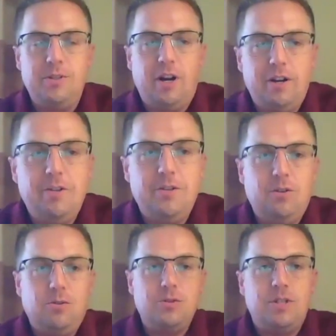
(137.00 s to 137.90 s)
iron is the
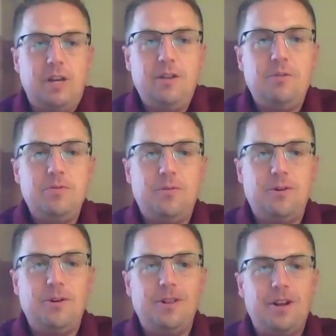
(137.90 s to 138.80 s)
old saying that we've
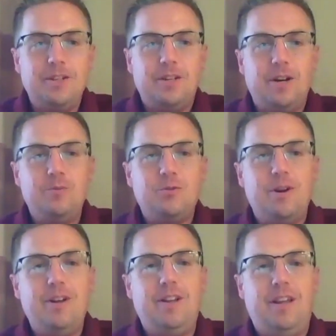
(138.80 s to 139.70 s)
heard a lot of times, right?